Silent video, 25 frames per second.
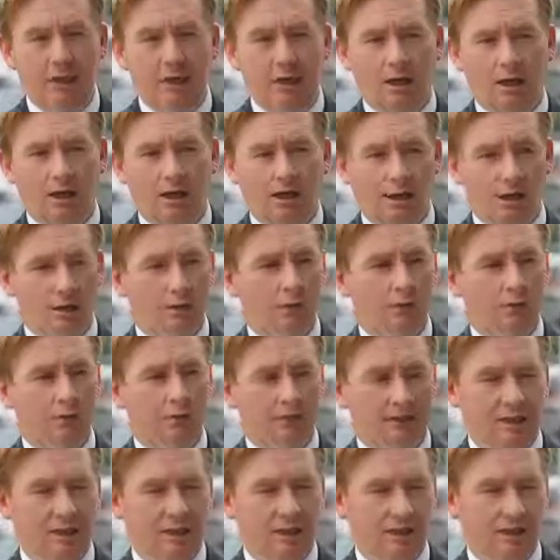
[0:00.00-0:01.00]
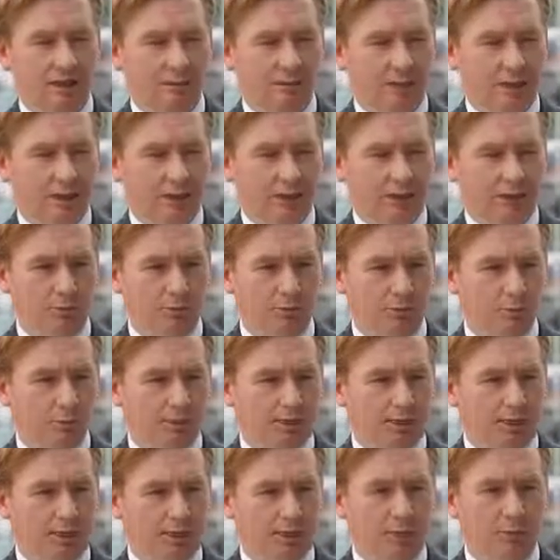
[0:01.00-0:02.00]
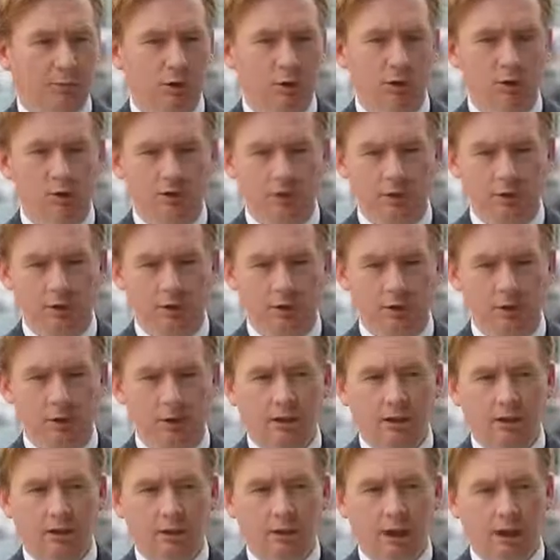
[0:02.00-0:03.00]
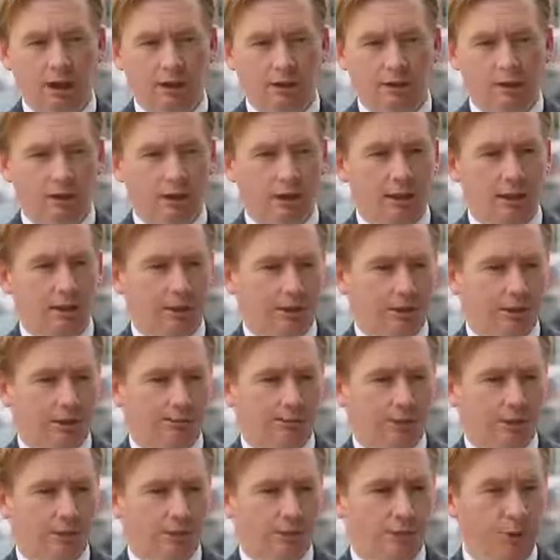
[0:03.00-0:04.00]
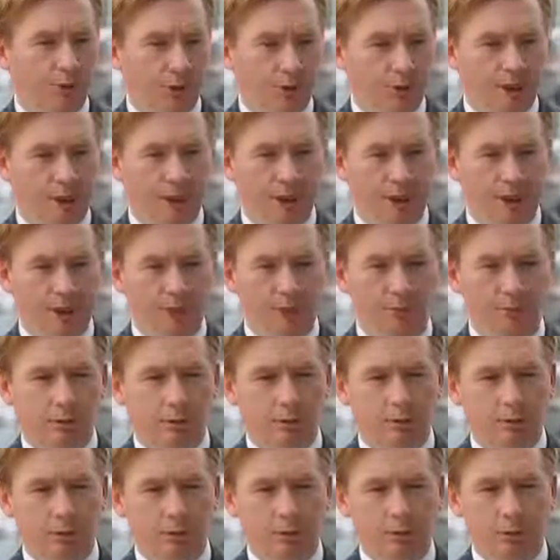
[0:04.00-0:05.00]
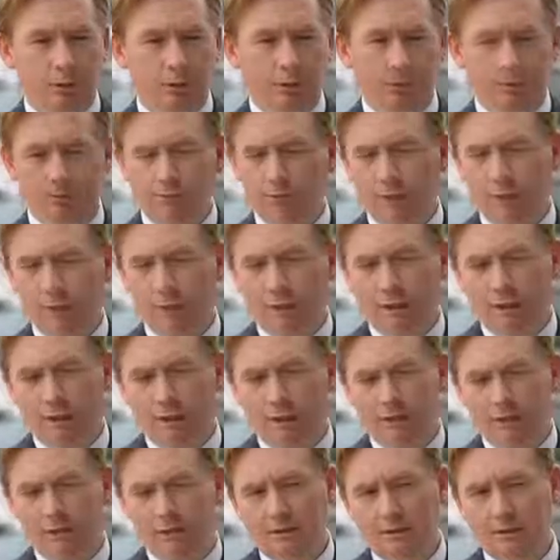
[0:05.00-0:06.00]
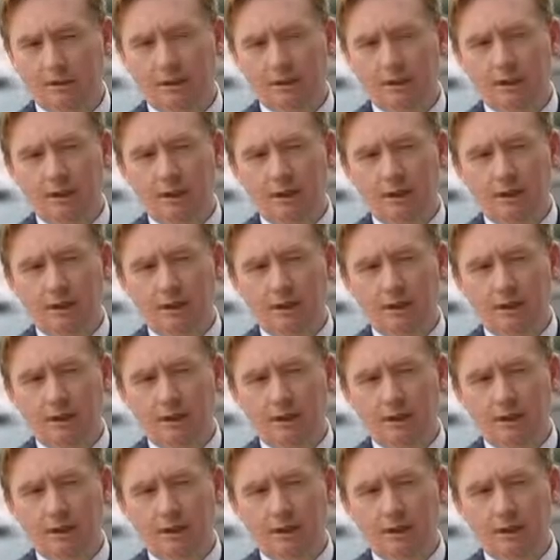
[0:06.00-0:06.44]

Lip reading: local disaster management plans, but also strategies for communicating between weather forecasters,